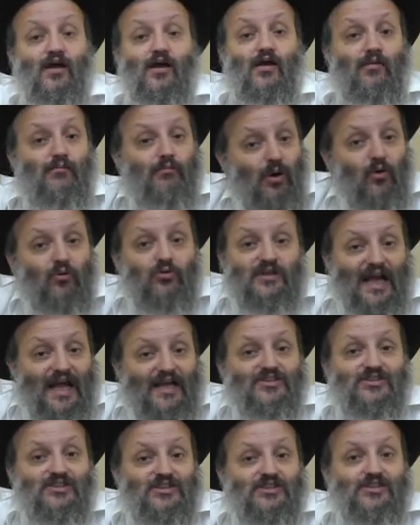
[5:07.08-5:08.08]
Both
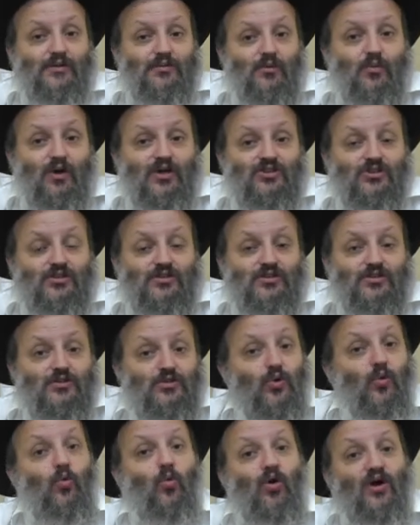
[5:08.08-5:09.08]
asked the same question.
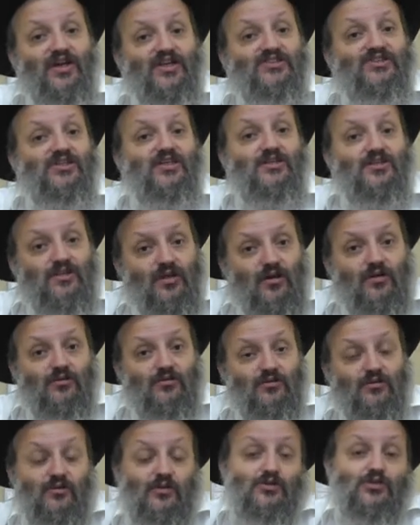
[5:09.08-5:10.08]
To one he said no,
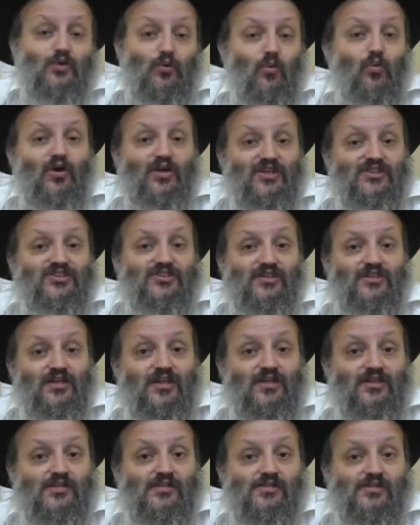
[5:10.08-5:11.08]
and to one he said
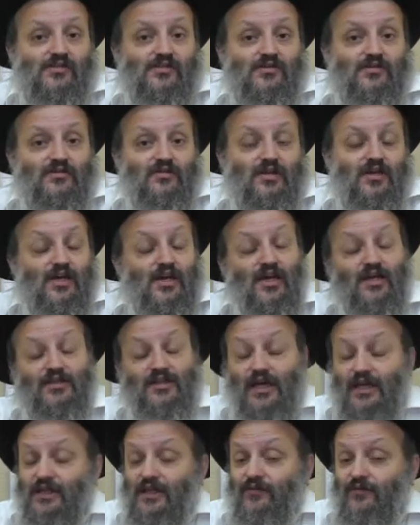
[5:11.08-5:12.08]
yes.
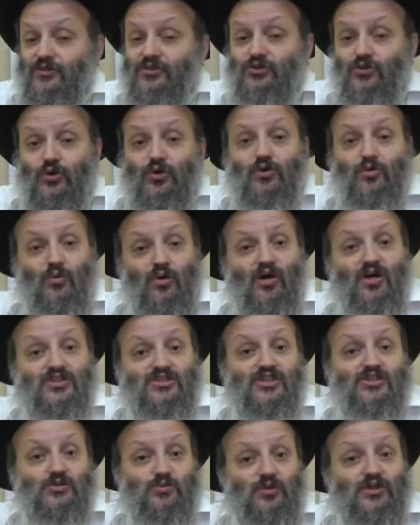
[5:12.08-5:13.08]
The end of the story was,
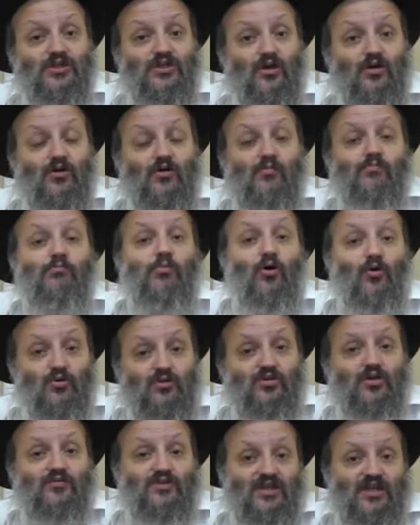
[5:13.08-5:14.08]
as we know,
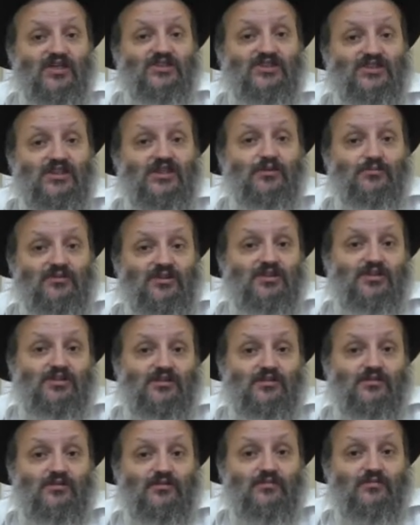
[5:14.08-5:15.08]
both of the Hasidim did
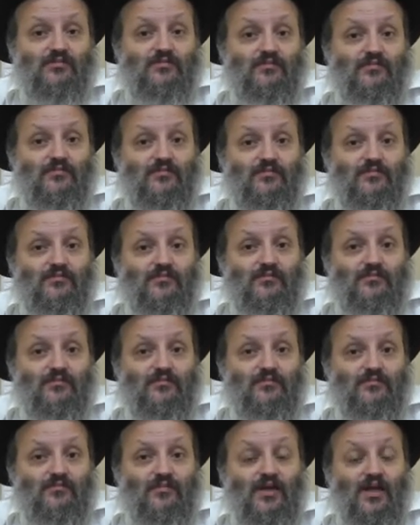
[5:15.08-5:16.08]
it.
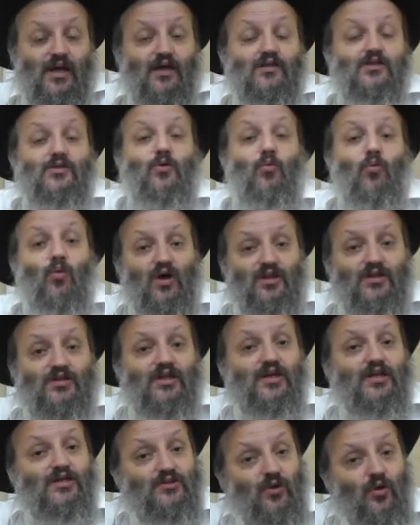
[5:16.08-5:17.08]
The one
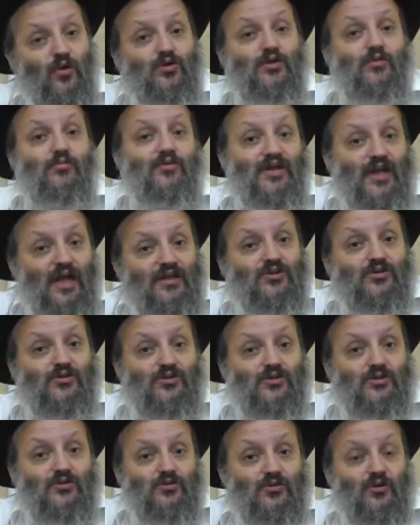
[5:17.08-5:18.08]
that he told them not to
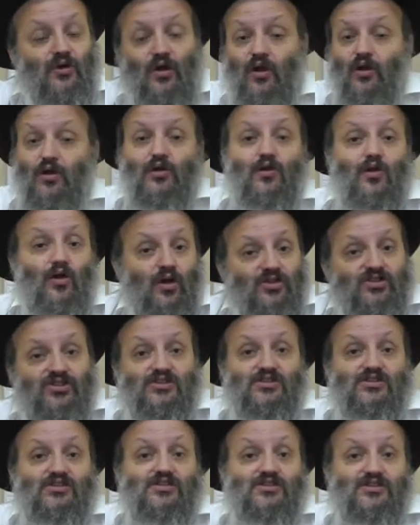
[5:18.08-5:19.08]
do lost
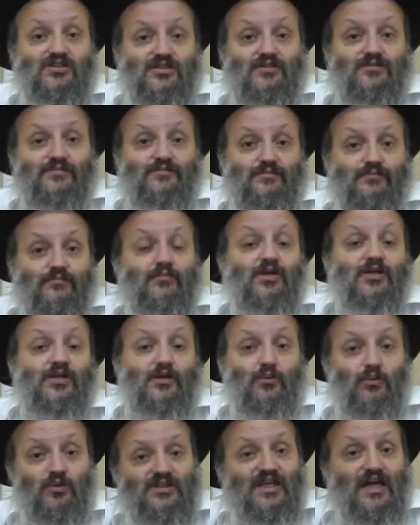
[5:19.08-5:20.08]
his money
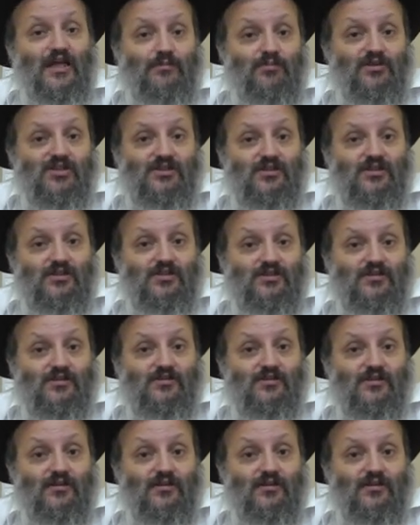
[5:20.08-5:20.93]
with that business.